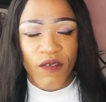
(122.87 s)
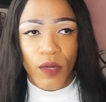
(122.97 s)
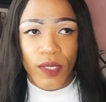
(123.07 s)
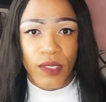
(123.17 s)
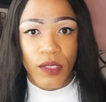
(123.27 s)
friend
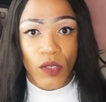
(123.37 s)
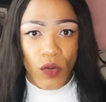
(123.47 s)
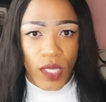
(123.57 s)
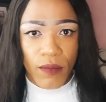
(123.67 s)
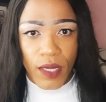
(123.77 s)
was
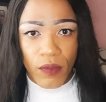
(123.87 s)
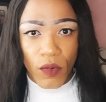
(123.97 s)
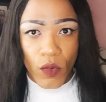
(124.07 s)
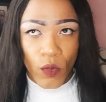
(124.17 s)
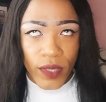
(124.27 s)
hooking me up
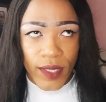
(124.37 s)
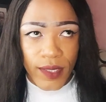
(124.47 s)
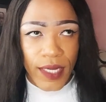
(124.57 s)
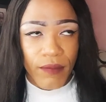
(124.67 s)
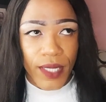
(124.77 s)
with that
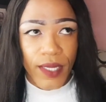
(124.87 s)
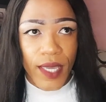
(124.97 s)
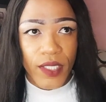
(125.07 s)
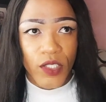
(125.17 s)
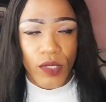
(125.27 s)
company,
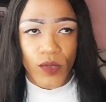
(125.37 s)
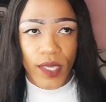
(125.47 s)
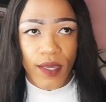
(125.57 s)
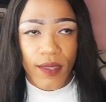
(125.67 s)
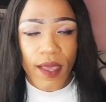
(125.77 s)
and she was
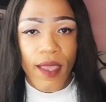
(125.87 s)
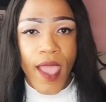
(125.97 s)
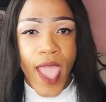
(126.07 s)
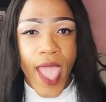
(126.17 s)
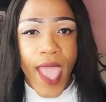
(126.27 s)
working there.
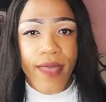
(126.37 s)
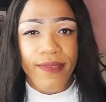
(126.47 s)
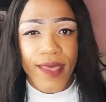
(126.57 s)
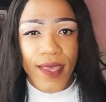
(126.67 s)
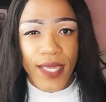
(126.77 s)
And
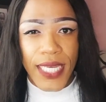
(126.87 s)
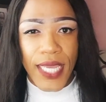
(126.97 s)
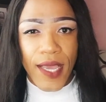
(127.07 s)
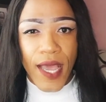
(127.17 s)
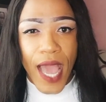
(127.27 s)
then
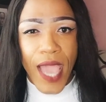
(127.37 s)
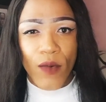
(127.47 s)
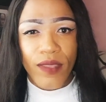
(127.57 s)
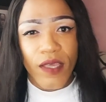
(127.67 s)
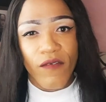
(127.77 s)
I
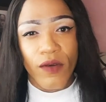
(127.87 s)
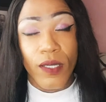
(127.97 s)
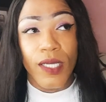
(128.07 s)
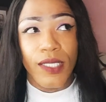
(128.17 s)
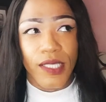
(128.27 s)
went there for
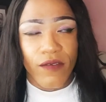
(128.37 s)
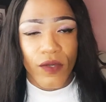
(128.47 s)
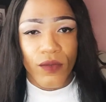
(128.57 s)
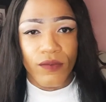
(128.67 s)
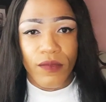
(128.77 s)
an
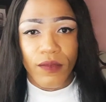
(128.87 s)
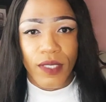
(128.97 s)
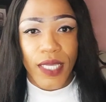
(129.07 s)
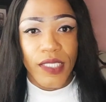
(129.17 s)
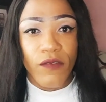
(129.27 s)
interview.
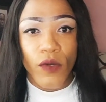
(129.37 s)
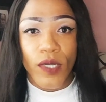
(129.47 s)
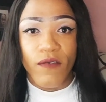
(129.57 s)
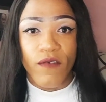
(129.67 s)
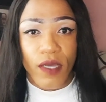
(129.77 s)
The interview
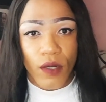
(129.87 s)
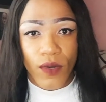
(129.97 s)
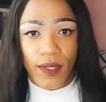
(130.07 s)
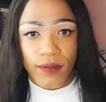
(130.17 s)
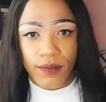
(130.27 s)
went very
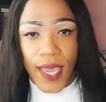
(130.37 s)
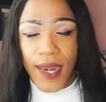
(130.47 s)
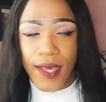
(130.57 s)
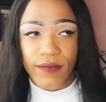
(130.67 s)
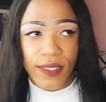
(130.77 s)
well. I
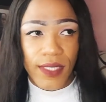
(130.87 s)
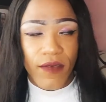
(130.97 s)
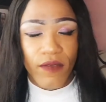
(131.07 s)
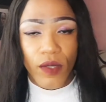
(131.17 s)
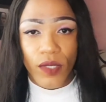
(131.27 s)
loved it.
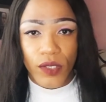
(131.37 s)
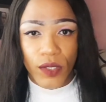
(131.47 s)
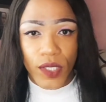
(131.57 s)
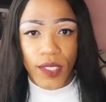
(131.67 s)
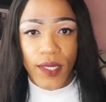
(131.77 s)
Everything was
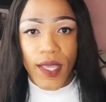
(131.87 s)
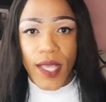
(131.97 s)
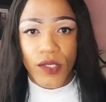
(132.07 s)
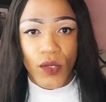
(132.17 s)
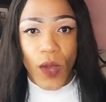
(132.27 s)
good.
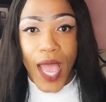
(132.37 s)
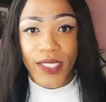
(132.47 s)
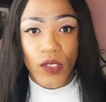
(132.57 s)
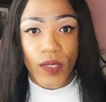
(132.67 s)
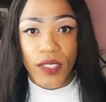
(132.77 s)
So I
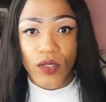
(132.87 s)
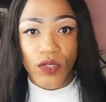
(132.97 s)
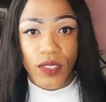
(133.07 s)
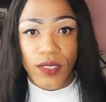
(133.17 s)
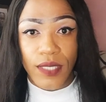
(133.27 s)
just wanted to
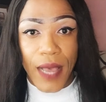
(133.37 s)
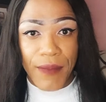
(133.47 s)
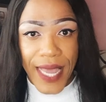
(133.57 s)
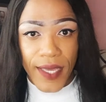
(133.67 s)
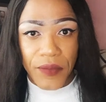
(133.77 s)
just
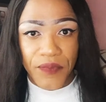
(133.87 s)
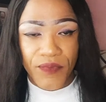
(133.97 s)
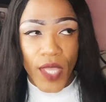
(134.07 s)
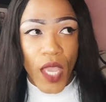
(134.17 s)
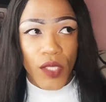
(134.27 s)
apply.
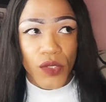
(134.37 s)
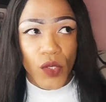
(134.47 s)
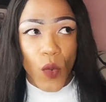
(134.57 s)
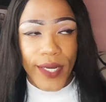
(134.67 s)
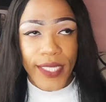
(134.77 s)
So
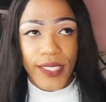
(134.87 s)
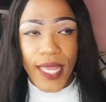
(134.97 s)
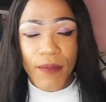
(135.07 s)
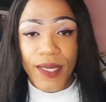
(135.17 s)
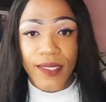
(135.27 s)
what actually
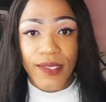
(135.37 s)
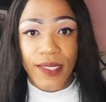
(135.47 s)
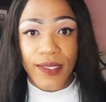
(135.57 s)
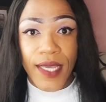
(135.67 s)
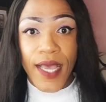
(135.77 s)
happened is that